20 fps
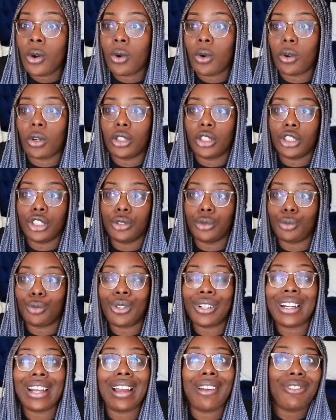or
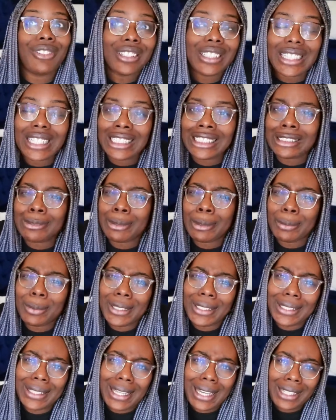whatever the case may
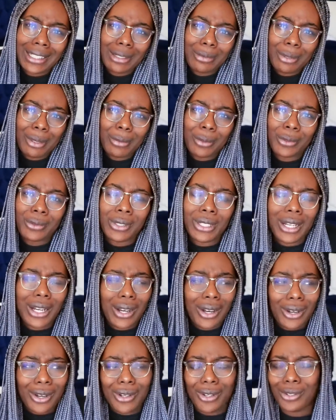be, let other people
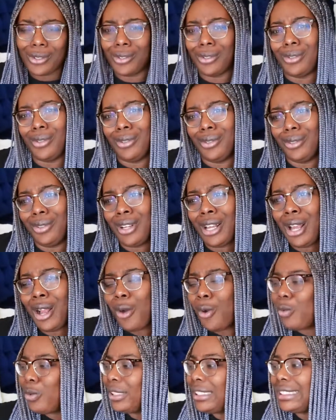know.
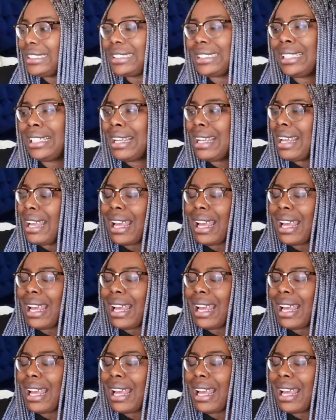What is it?